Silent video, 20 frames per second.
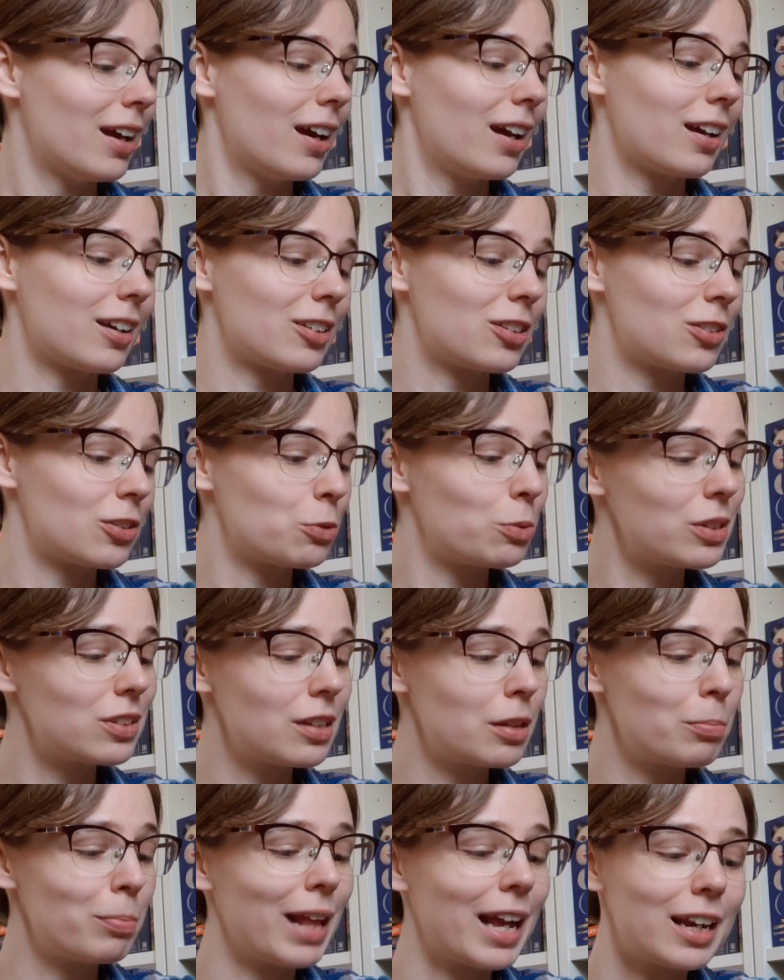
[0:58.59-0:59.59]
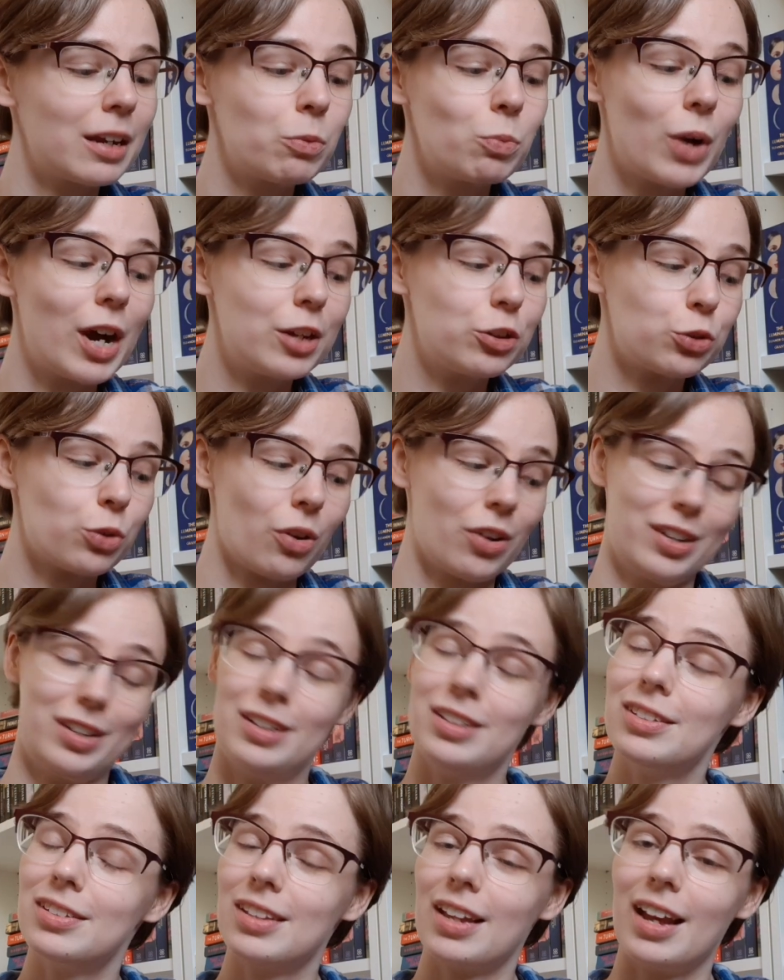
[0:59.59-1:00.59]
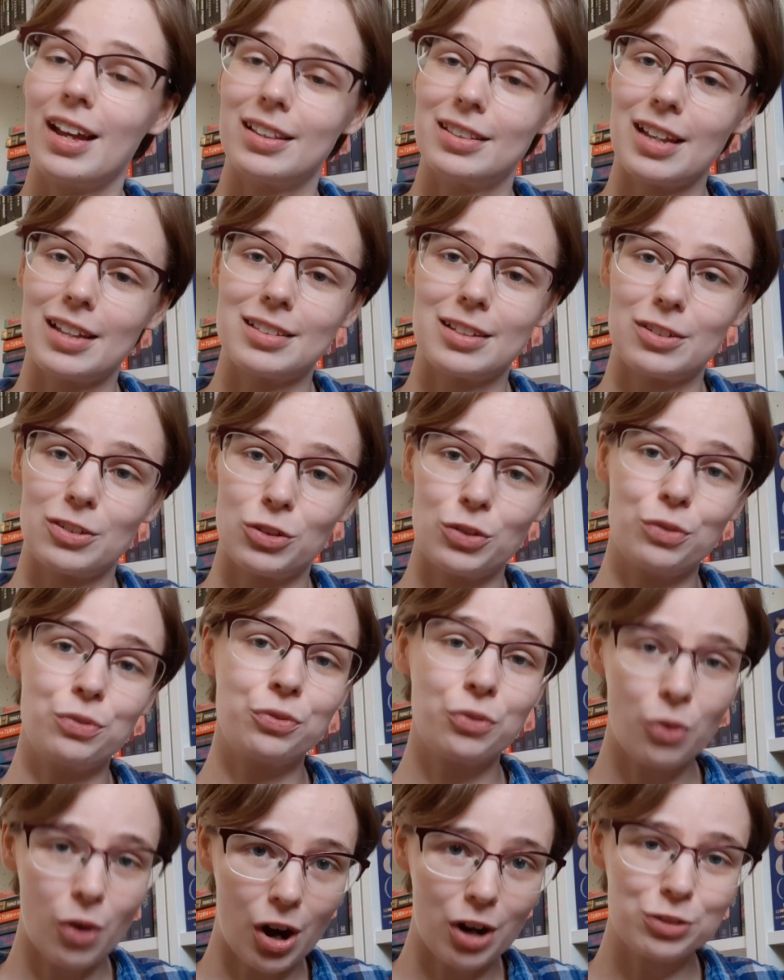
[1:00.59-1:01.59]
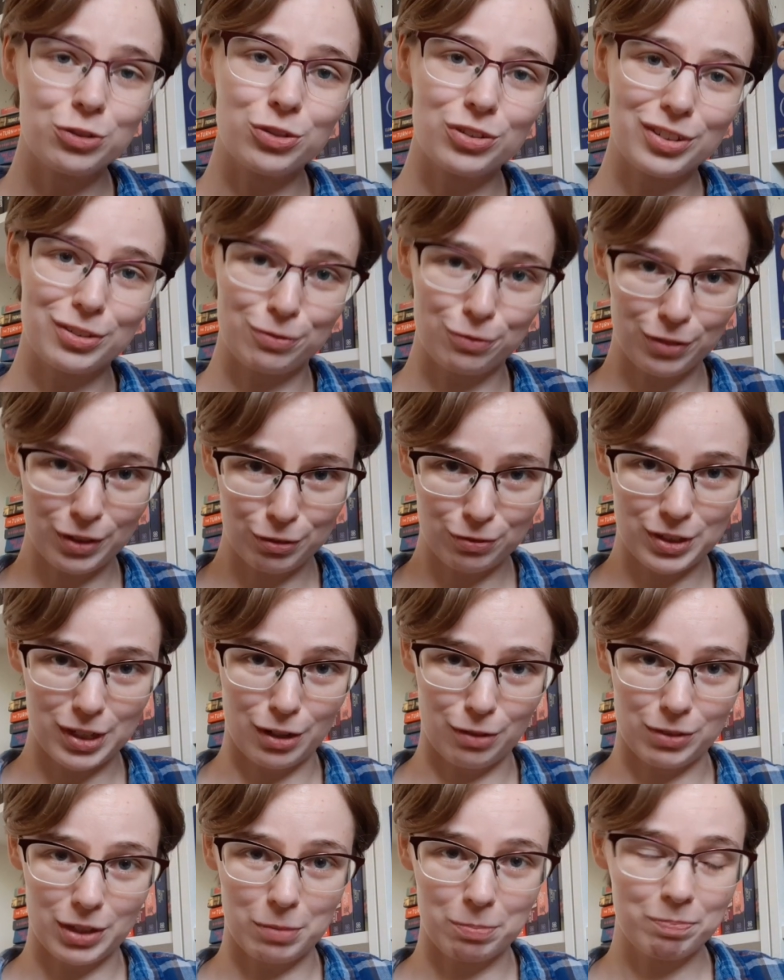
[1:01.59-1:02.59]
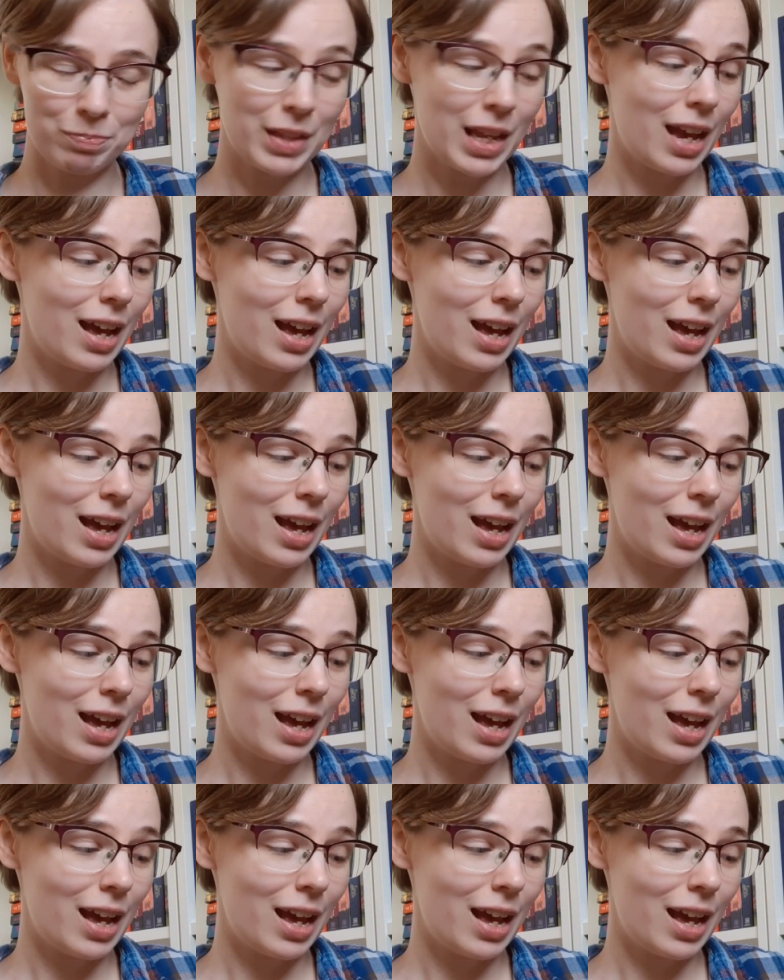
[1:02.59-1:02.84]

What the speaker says: exquisite black and white drawings and that there's 450 of them.